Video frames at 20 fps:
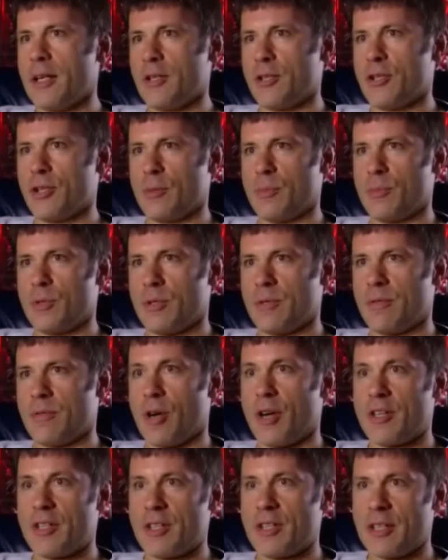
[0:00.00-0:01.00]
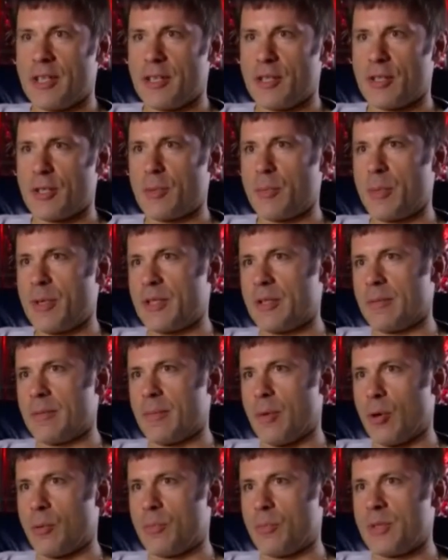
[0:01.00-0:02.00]
terms of ideas and bits
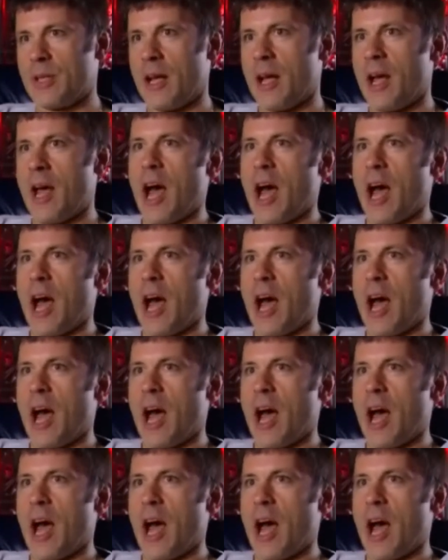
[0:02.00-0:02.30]
and bobs.